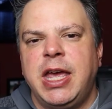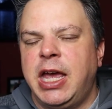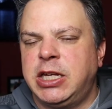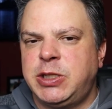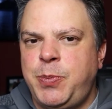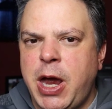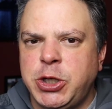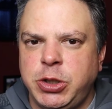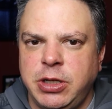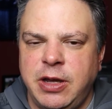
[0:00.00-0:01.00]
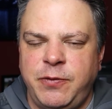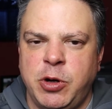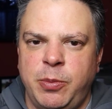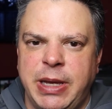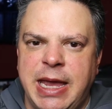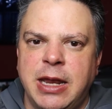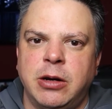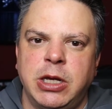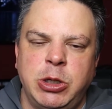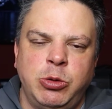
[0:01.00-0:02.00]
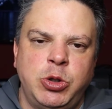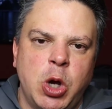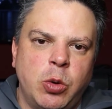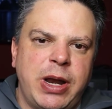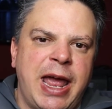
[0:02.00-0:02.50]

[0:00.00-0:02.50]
especially if you're a beginner and you don't